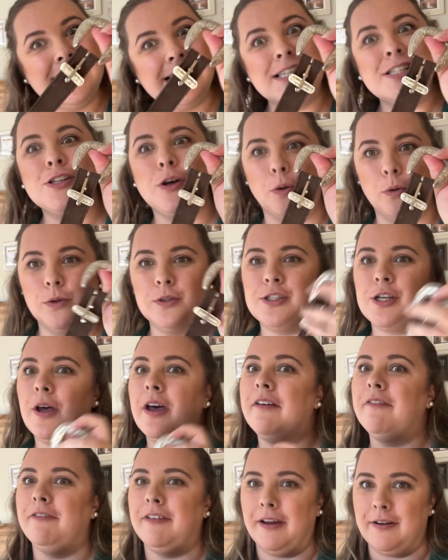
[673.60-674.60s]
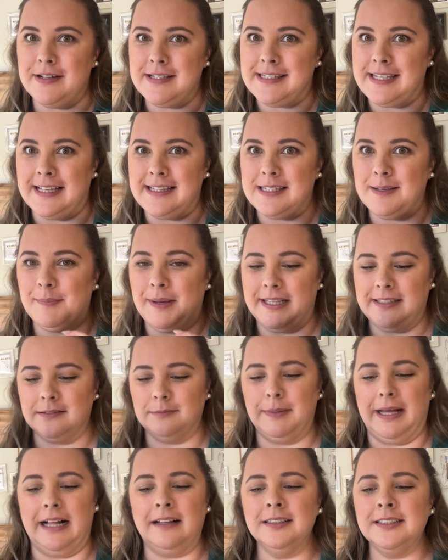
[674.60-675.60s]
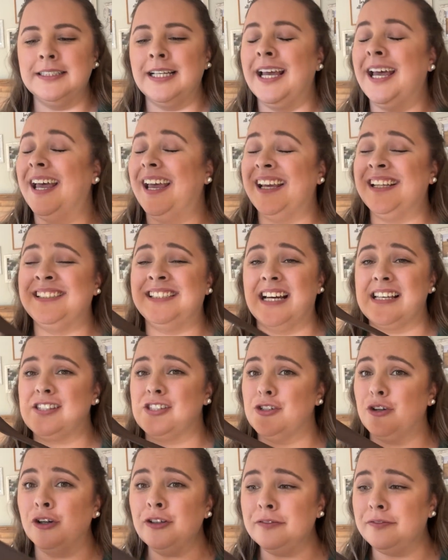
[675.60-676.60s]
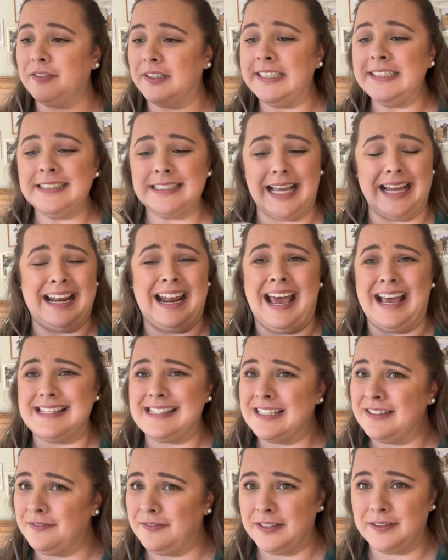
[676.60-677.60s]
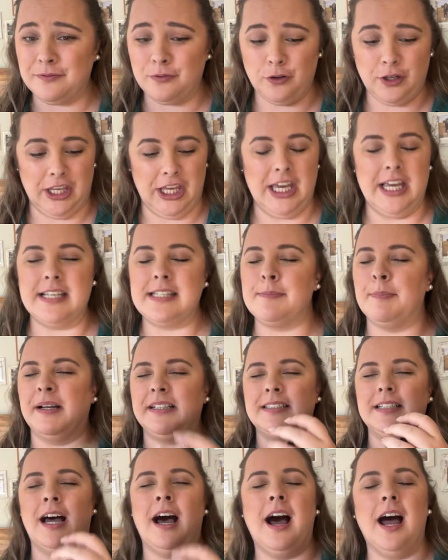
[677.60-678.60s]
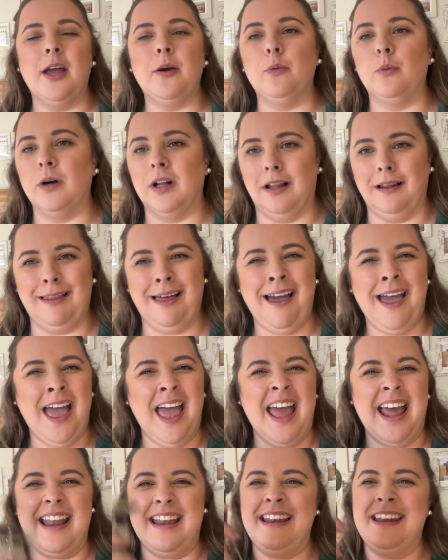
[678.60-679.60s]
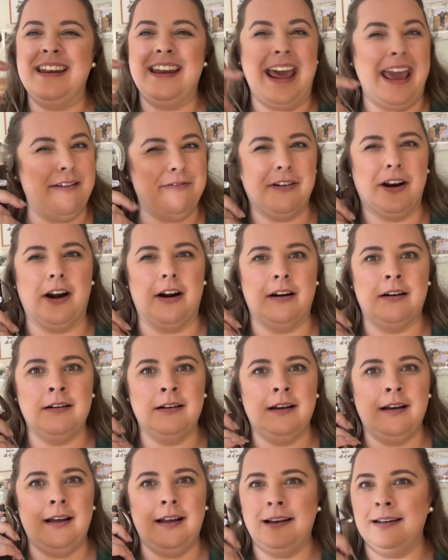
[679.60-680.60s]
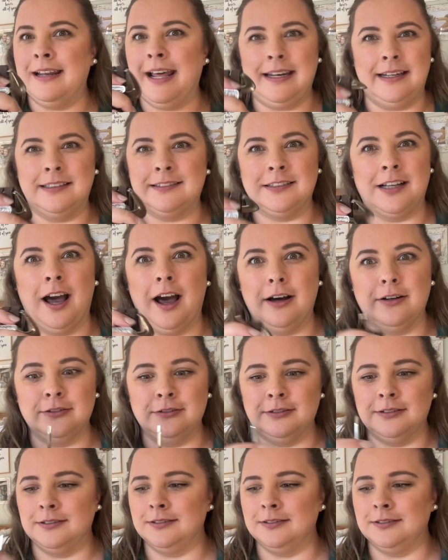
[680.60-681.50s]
is also a very sentimental belt. It does not fit and hasn't fit for years, but I will never let it go.